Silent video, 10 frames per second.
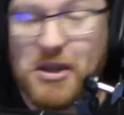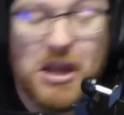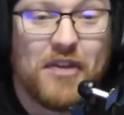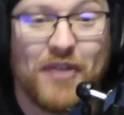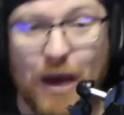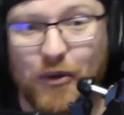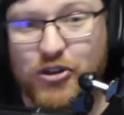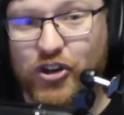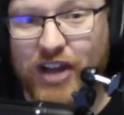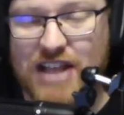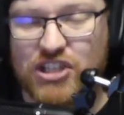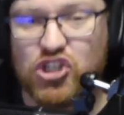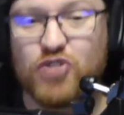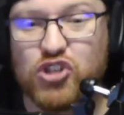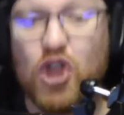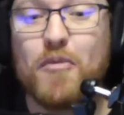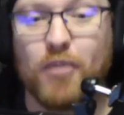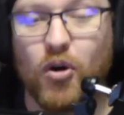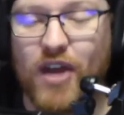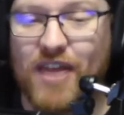That was your guys' Super
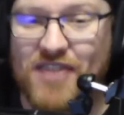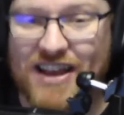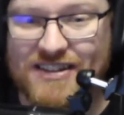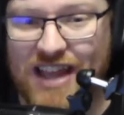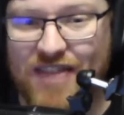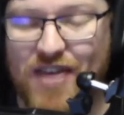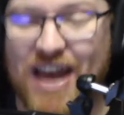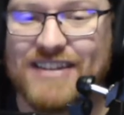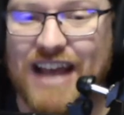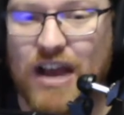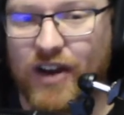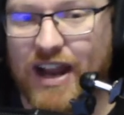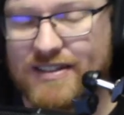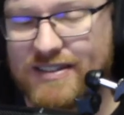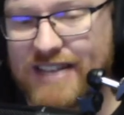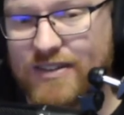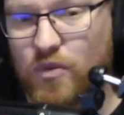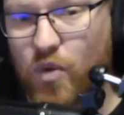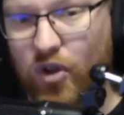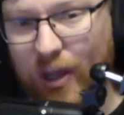Bowl, and that is how your guys' season
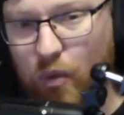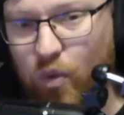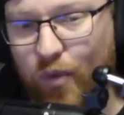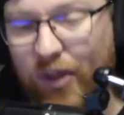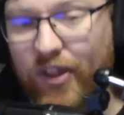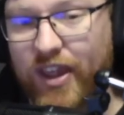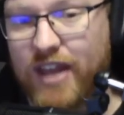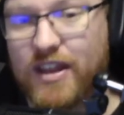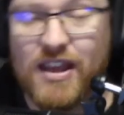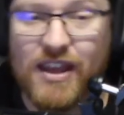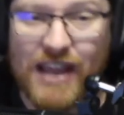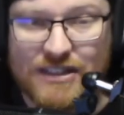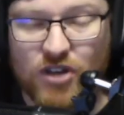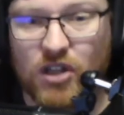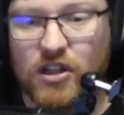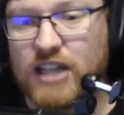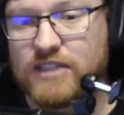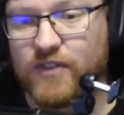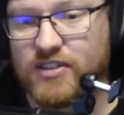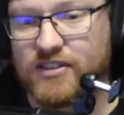will end, is on a loss
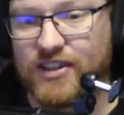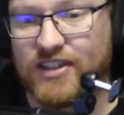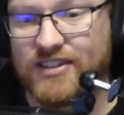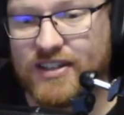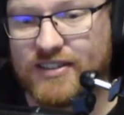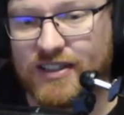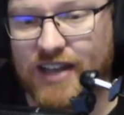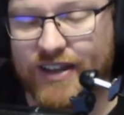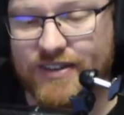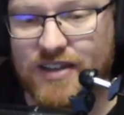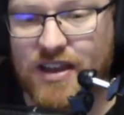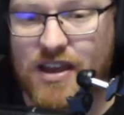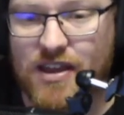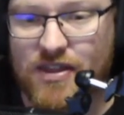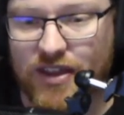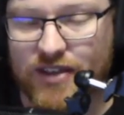versus the Tennessee Titans this